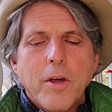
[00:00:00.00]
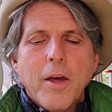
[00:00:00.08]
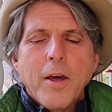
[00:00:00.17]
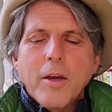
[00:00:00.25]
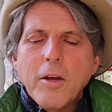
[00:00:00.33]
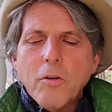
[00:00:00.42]

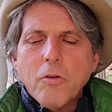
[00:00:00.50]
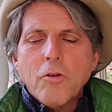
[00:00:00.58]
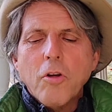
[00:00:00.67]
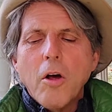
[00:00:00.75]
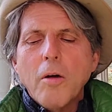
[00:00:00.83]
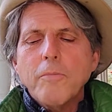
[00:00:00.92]

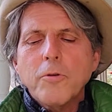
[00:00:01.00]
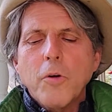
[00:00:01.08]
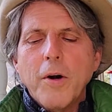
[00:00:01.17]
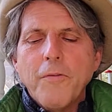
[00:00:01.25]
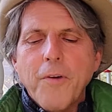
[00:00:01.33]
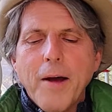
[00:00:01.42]
Psalm
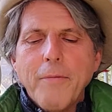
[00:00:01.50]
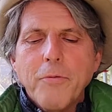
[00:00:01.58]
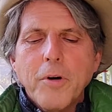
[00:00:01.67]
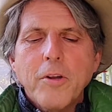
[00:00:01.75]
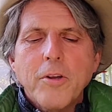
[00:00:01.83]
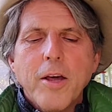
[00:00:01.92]

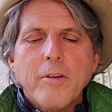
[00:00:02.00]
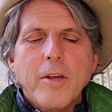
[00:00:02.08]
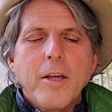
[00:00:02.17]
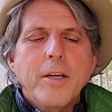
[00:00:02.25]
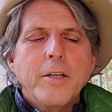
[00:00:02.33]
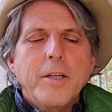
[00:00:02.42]
25:3 says,
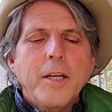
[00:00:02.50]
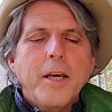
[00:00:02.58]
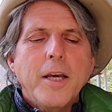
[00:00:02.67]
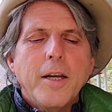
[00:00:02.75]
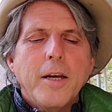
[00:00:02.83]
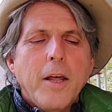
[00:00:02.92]

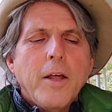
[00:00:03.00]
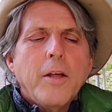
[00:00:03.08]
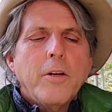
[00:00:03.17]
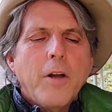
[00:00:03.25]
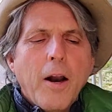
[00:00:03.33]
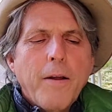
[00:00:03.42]
indeed,
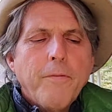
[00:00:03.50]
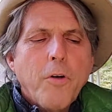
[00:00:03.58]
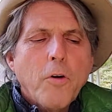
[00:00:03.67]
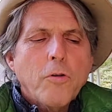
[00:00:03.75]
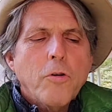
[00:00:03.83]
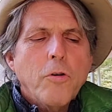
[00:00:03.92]
none of
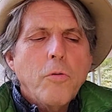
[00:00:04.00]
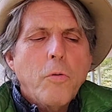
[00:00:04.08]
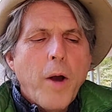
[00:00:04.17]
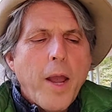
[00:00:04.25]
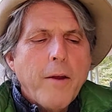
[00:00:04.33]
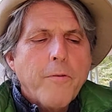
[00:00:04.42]
those who
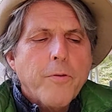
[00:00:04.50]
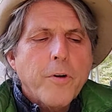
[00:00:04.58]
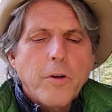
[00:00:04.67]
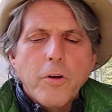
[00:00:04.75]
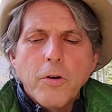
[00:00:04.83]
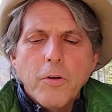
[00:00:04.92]
wait for
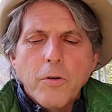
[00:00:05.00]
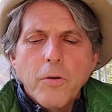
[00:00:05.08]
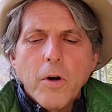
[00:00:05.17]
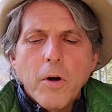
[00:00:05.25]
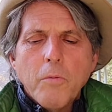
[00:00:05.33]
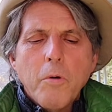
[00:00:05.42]
you
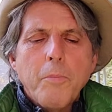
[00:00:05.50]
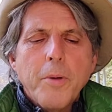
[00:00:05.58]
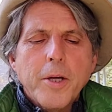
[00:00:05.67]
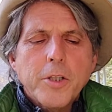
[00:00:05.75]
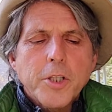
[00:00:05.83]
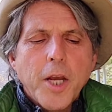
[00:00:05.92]
will
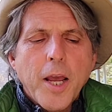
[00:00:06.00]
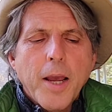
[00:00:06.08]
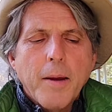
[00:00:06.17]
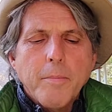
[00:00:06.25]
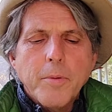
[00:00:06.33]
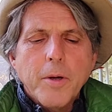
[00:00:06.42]
be
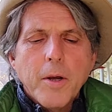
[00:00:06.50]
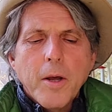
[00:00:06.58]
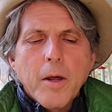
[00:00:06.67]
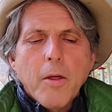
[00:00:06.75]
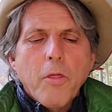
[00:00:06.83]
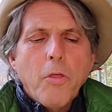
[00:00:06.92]
ashamed.
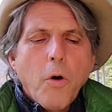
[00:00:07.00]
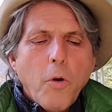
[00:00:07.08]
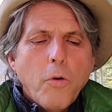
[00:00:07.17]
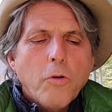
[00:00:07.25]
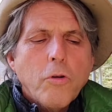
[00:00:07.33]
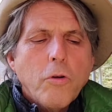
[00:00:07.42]

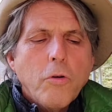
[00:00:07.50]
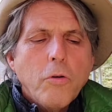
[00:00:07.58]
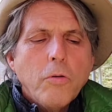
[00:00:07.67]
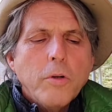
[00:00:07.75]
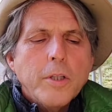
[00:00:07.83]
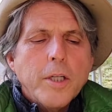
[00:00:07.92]
Those
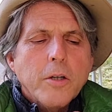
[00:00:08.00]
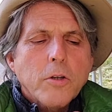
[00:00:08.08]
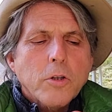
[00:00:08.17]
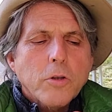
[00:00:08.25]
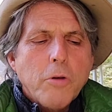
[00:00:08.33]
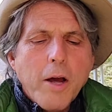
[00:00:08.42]
who deal
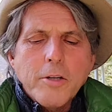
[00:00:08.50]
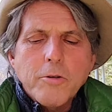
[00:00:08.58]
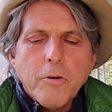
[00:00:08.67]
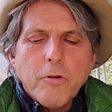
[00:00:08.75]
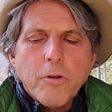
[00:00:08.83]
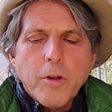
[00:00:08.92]

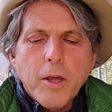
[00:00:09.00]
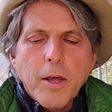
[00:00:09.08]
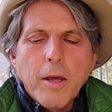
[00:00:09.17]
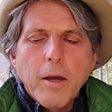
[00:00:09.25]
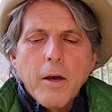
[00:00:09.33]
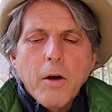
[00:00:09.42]

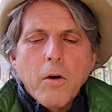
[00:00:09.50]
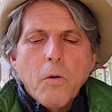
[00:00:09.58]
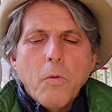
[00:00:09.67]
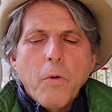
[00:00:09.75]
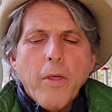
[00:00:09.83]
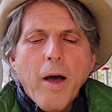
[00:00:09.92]
treacherously
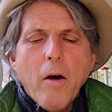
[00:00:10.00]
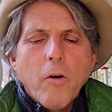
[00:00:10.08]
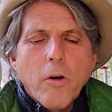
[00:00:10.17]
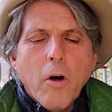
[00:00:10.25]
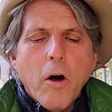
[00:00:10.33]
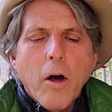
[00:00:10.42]
without
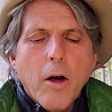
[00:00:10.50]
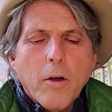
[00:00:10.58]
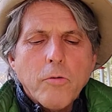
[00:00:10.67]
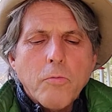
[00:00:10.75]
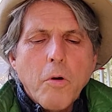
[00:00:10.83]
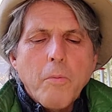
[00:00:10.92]

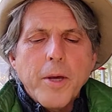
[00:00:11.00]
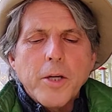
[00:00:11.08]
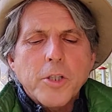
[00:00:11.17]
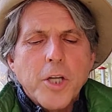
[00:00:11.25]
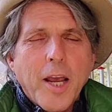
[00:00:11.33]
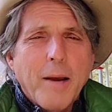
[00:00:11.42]
cause will be
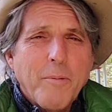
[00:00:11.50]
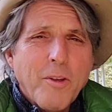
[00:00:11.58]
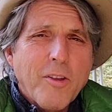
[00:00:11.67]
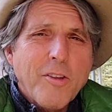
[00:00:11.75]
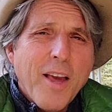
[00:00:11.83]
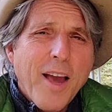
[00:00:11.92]
ashamed. This
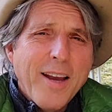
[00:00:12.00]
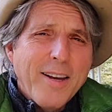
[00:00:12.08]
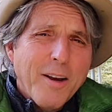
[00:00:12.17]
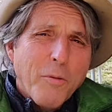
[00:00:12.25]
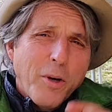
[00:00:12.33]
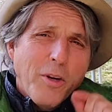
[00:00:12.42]
is the
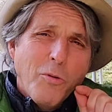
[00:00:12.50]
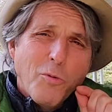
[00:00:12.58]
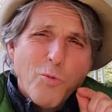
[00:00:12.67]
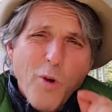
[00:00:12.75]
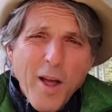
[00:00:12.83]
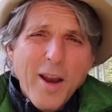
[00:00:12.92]
idea when you
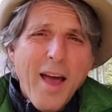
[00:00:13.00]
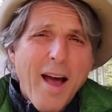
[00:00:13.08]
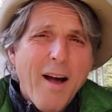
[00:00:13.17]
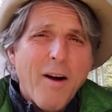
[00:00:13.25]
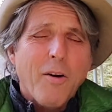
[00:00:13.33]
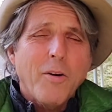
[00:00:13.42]
run
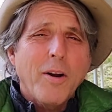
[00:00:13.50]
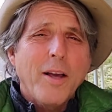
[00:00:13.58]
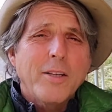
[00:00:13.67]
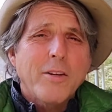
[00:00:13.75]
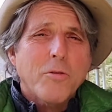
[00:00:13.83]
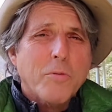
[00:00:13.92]
out
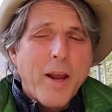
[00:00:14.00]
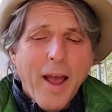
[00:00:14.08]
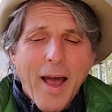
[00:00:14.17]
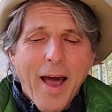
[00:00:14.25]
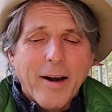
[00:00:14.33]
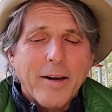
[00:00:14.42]
and just
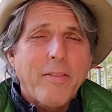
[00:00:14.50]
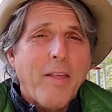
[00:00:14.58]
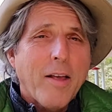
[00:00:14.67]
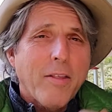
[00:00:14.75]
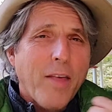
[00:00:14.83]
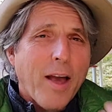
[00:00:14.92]
react, and
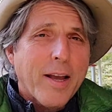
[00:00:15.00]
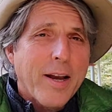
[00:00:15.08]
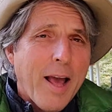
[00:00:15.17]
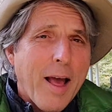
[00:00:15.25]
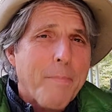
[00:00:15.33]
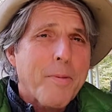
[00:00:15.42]
that can
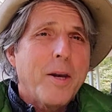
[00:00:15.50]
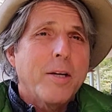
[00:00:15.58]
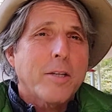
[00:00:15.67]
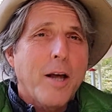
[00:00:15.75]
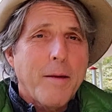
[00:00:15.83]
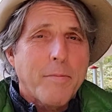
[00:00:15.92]
happen in
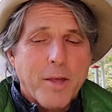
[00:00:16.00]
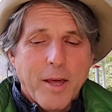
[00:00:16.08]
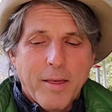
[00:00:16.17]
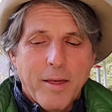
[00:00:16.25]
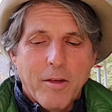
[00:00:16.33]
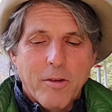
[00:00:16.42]
times like
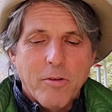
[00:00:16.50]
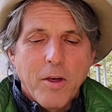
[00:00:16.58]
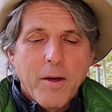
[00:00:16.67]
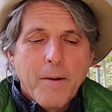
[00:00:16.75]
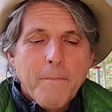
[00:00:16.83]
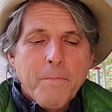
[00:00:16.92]
this.
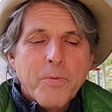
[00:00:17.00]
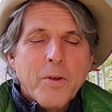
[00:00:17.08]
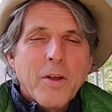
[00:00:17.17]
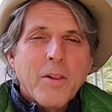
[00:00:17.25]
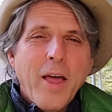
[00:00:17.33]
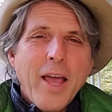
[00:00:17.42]

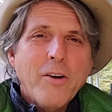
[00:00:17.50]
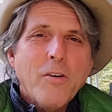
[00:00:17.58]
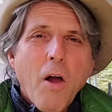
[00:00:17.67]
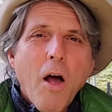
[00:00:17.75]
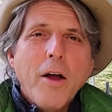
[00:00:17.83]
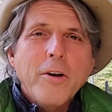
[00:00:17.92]
Later
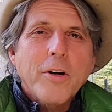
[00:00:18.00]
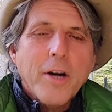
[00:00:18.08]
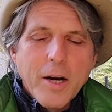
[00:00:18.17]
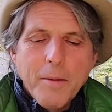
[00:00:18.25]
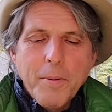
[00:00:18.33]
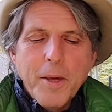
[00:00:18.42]
on, you're
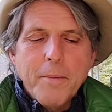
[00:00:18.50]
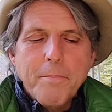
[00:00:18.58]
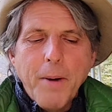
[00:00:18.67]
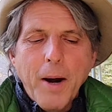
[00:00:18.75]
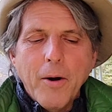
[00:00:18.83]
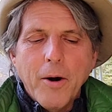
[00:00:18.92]
going to be
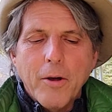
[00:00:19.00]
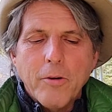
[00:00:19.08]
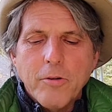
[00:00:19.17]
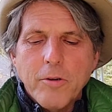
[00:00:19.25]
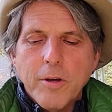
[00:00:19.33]
embarrassed.